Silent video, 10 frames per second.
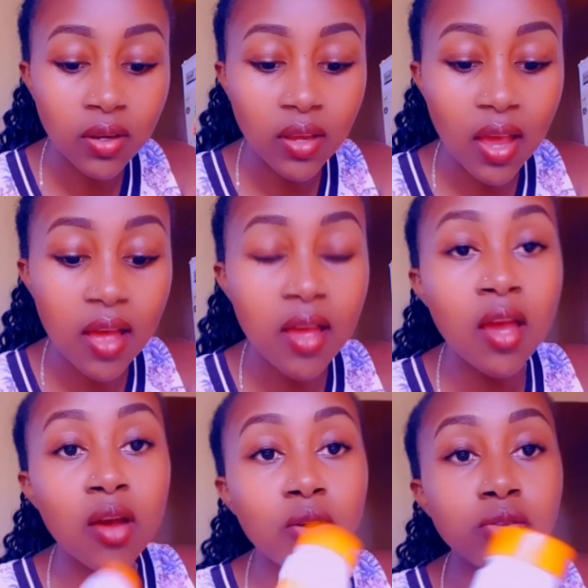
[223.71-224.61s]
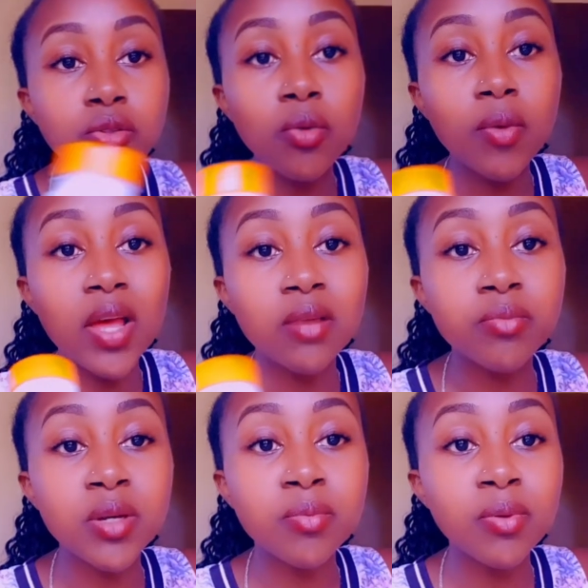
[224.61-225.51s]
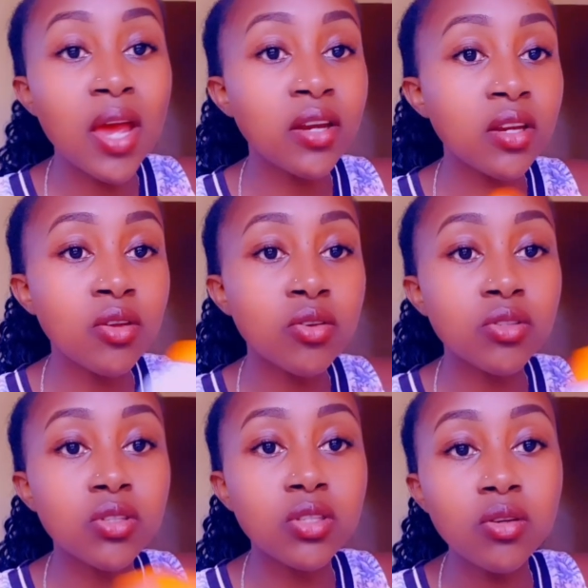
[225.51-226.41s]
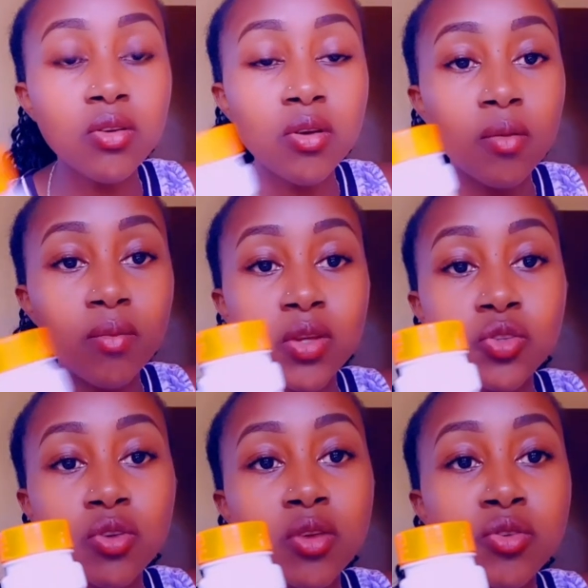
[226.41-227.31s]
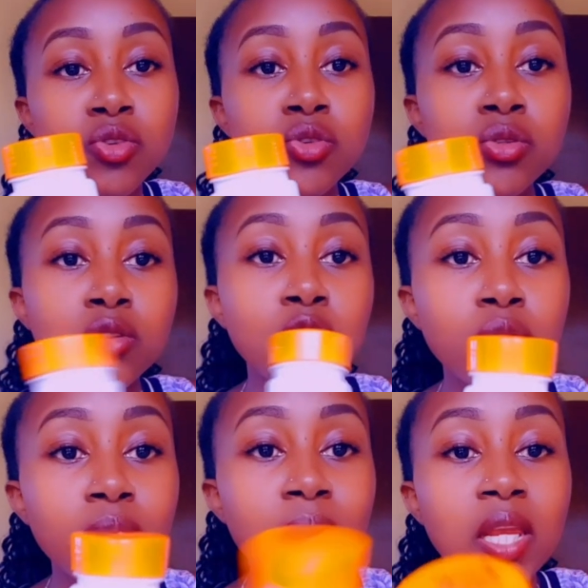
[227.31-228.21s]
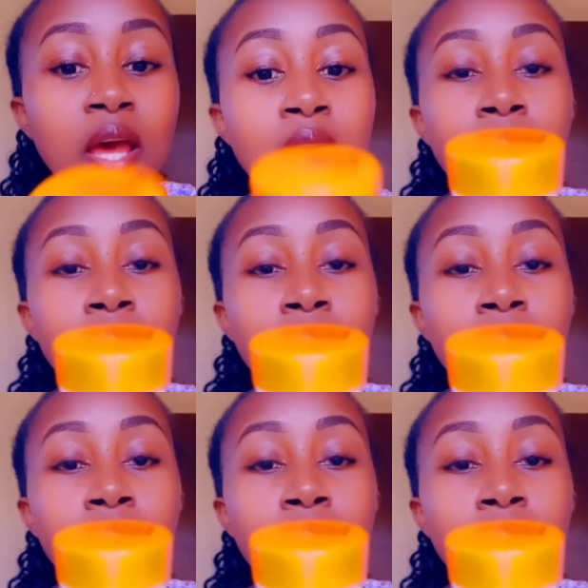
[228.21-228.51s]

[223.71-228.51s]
Yeah, also while preparing your stew, make sure you use cumin.